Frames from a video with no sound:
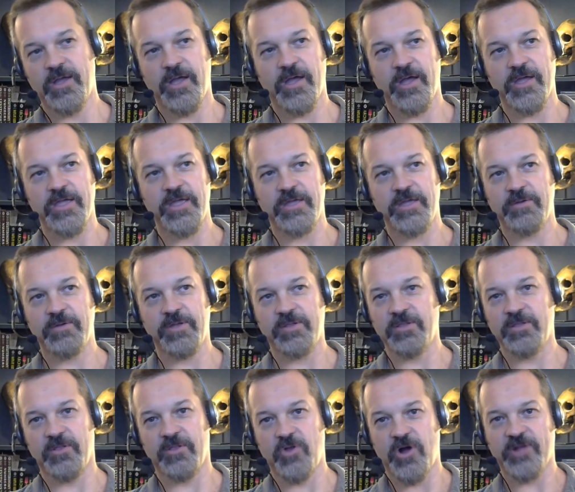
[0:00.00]
it
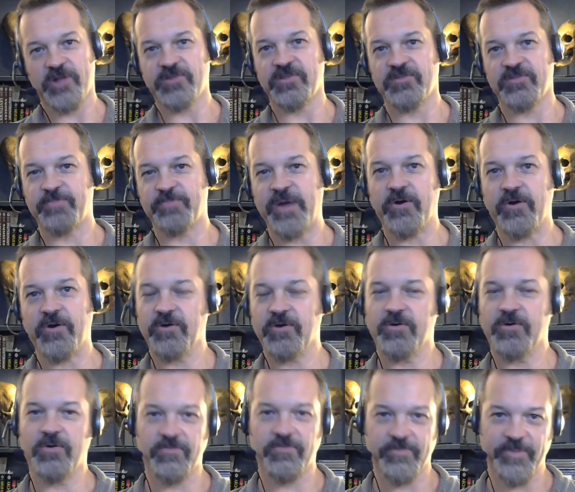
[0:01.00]
lost its power
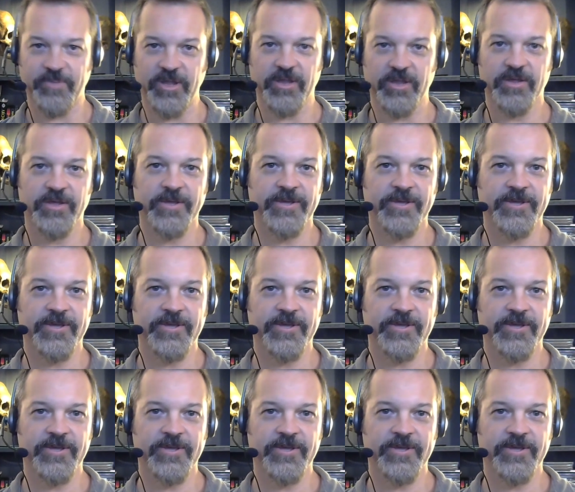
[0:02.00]
over me.